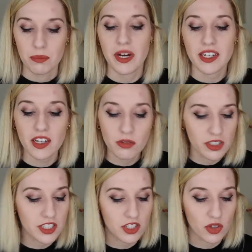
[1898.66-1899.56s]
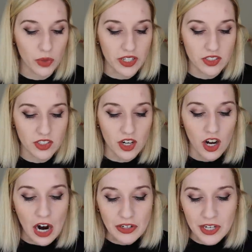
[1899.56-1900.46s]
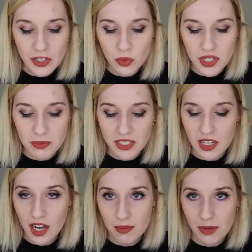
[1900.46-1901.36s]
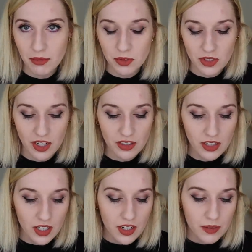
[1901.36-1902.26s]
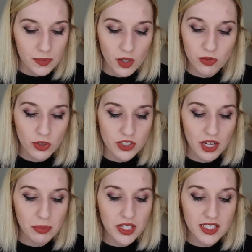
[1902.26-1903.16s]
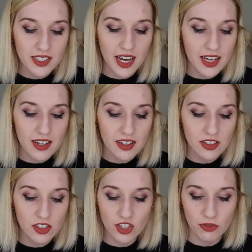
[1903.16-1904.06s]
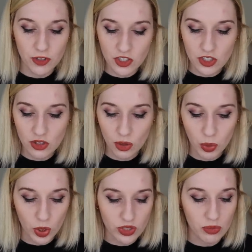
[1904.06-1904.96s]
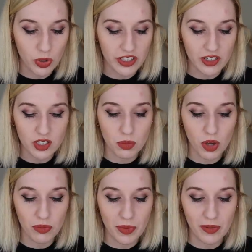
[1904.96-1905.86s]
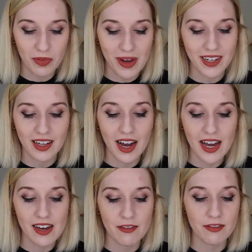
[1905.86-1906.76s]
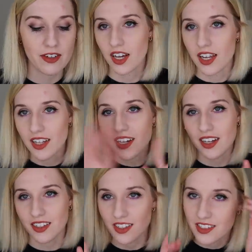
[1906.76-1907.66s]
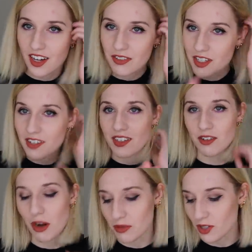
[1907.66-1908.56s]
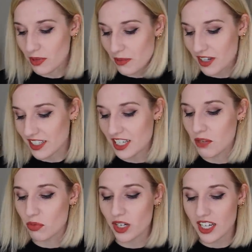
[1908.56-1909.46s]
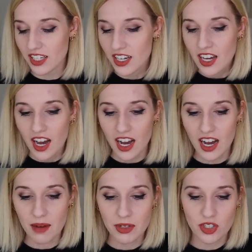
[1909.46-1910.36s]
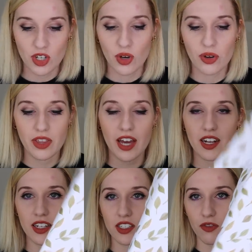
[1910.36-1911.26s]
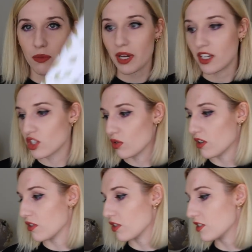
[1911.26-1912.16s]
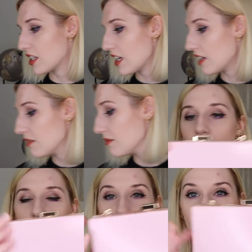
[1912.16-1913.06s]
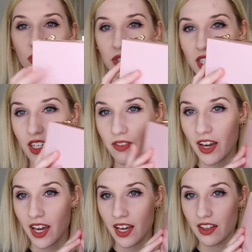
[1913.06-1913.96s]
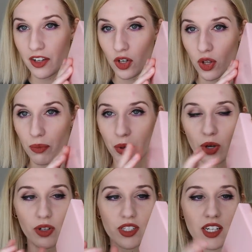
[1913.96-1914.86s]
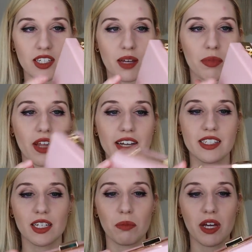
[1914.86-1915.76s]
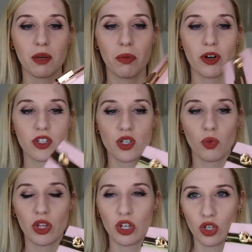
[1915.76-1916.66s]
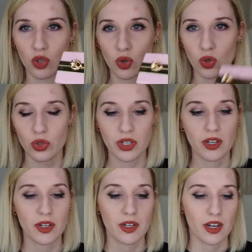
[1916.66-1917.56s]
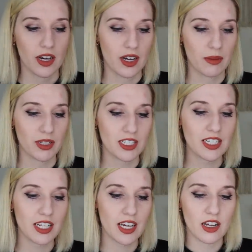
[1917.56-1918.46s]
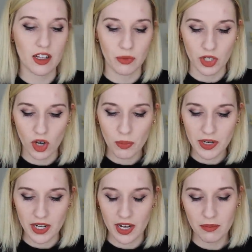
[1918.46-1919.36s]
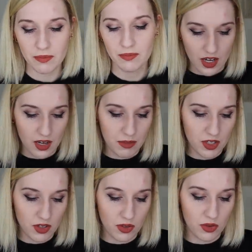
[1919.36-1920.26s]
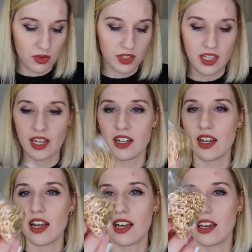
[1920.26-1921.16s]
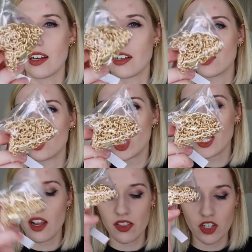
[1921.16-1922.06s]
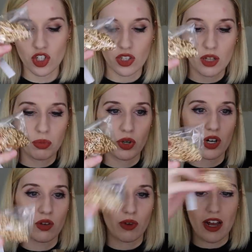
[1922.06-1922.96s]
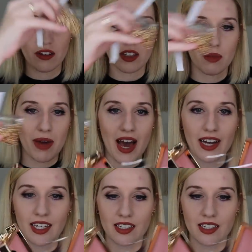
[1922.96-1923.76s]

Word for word: Bagao released her wrist. Are you here to waste my time, mademoiselle? Of course not, please, I... She fished into her purse and brought out a small velvet bag. I have and it kind of cuts off. He interrupts her, but I'm not going to keep reading. Um, so that is from page 213. And you receive a little purse. It is a plastic pink purse with gold um, detail. And when you open it up, um, you get a chain that you can put around the bag.